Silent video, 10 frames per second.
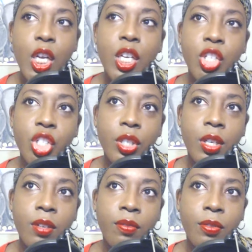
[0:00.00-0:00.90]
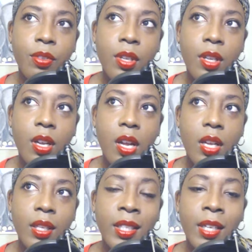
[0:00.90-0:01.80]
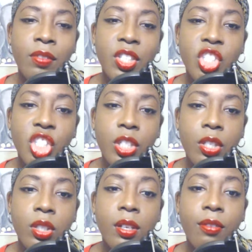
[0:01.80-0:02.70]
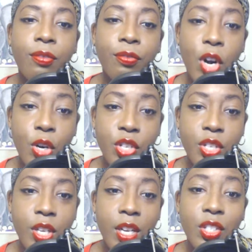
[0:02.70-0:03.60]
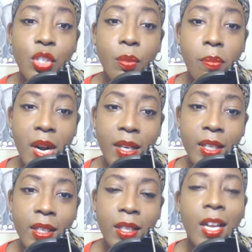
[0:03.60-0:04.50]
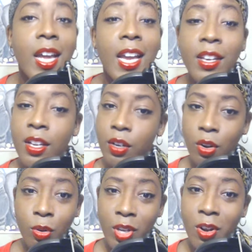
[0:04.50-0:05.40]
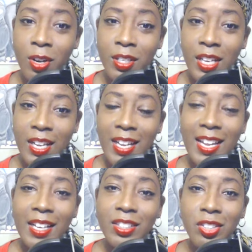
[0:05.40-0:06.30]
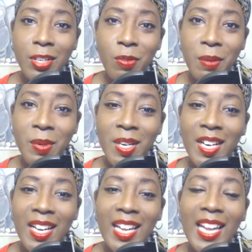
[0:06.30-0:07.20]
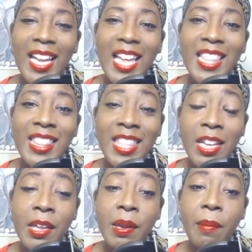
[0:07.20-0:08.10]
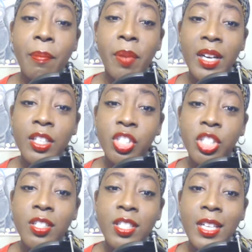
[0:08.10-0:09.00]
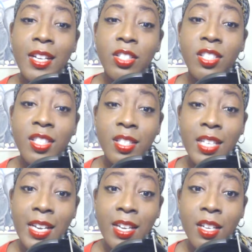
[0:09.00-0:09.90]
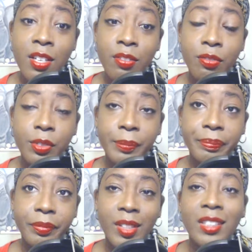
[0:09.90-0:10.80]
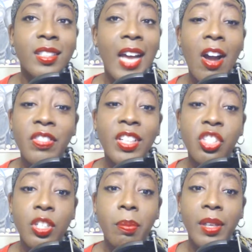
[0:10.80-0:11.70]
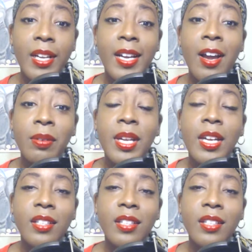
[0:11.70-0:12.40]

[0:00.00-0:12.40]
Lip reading: He should have given the shield first to Bucky, and then hold on, stay with me. Then Bucky should have said to Steve, this is how I think it should have played out.